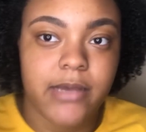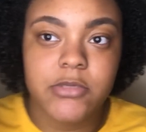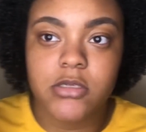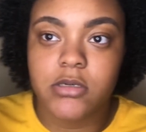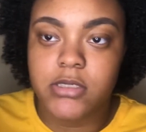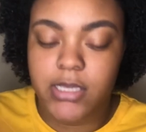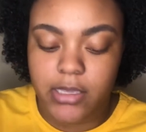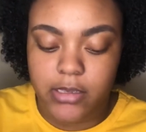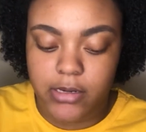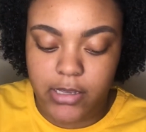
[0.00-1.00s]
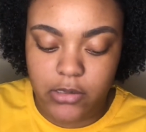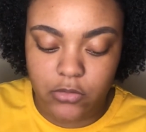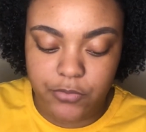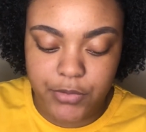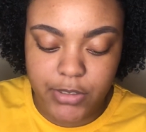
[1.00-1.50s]
just going to take an
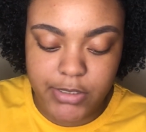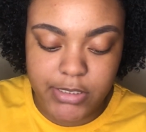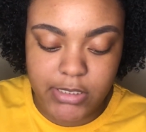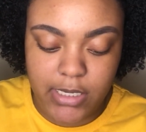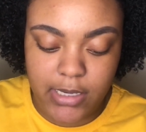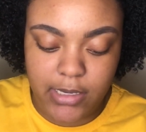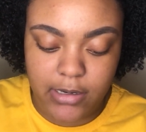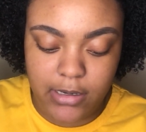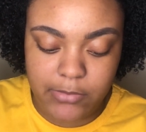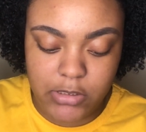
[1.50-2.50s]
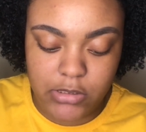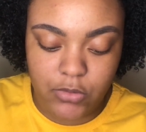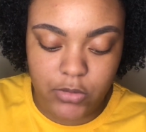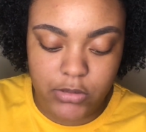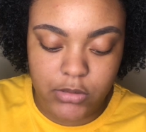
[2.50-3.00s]
angled brush, and I'm just
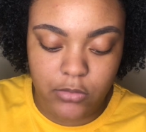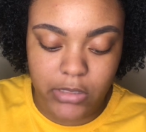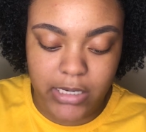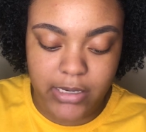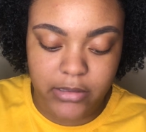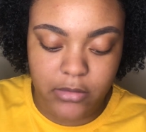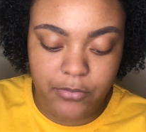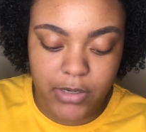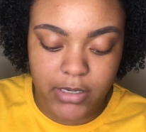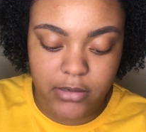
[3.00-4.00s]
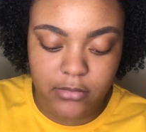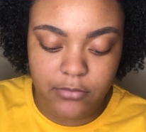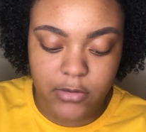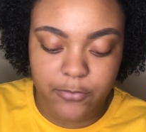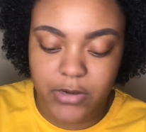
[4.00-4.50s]
going to line the bottom
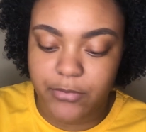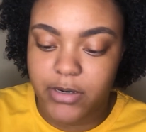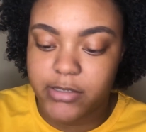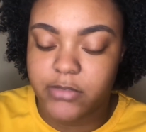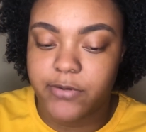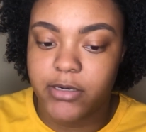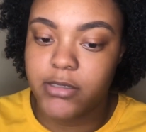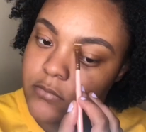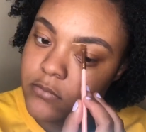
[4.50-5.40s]
of my brows first.